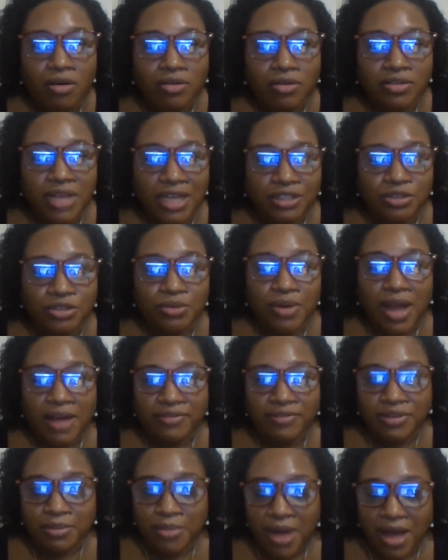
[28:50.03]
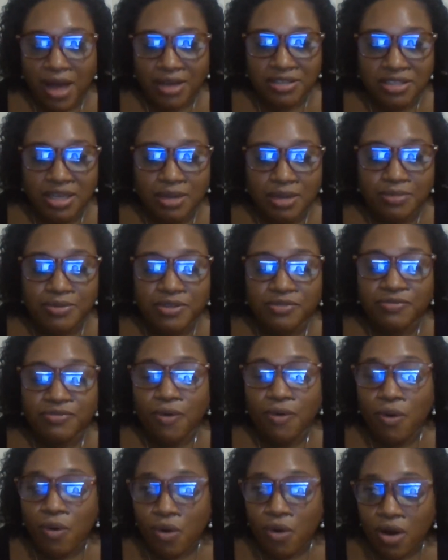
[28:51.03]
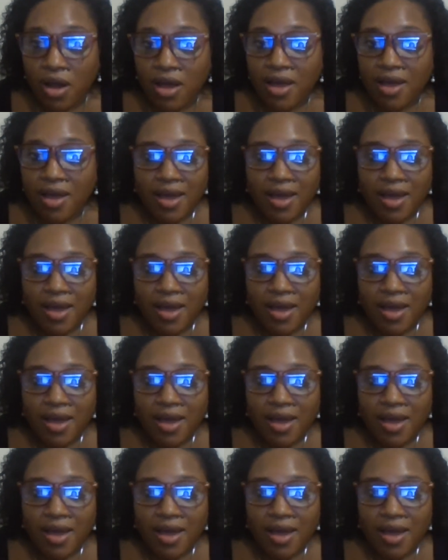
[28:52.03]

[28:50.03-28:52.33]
that you have the mark schemes for